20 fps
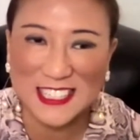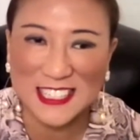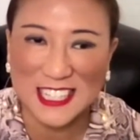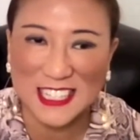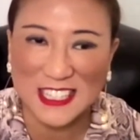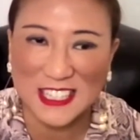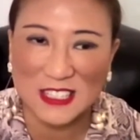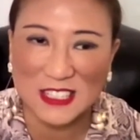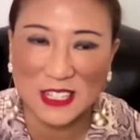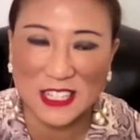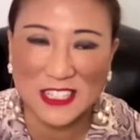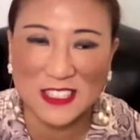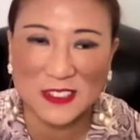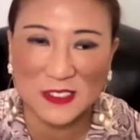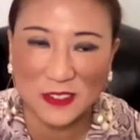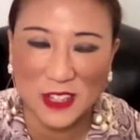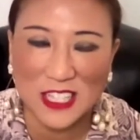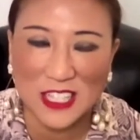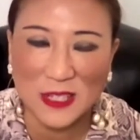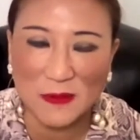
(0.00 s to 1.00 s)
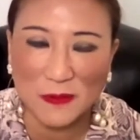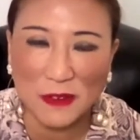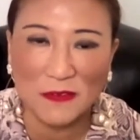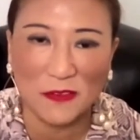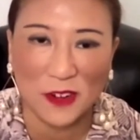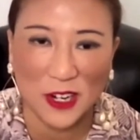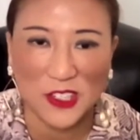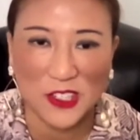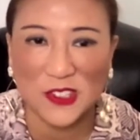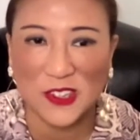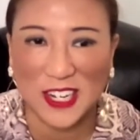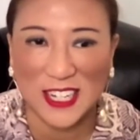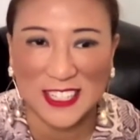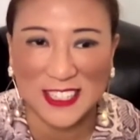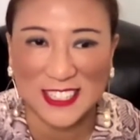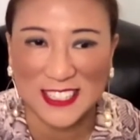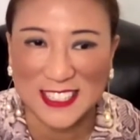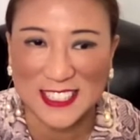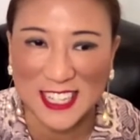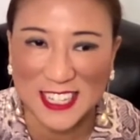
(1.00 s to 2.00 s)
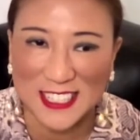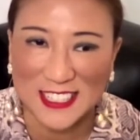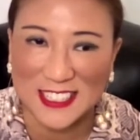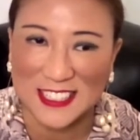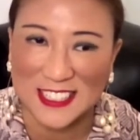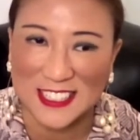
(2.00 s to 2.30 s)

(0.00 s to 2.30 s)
it's it's it's a bit frustrating this season.